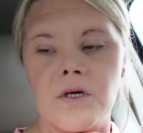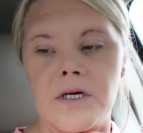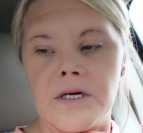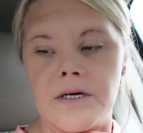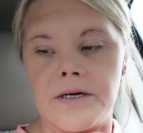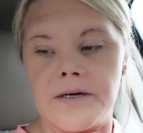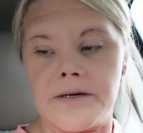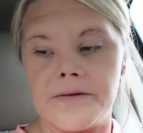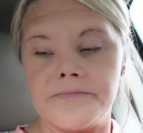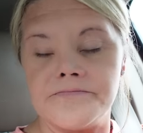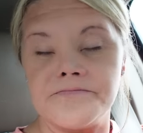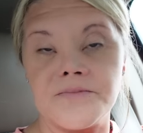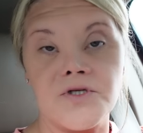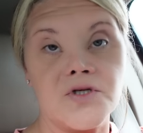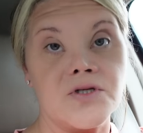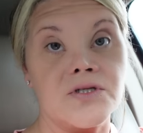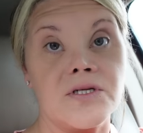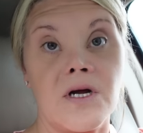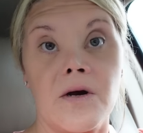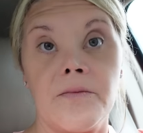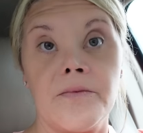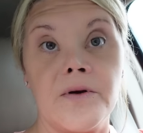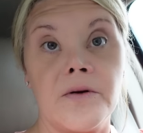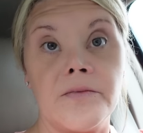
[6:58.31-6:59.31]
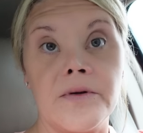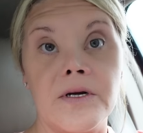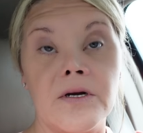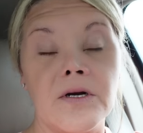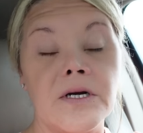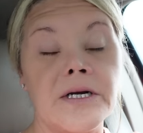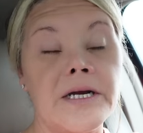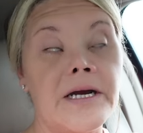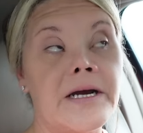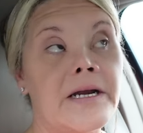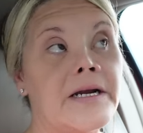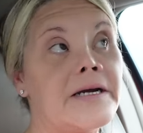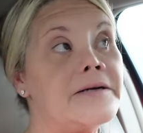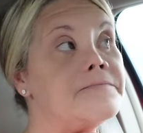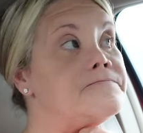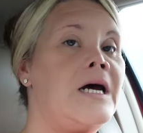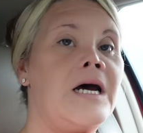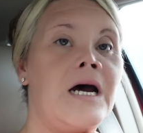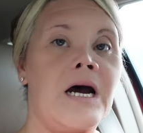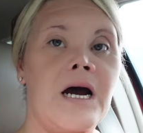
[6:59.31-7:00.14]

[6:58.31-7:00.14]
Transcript: um, just stop up here and get it.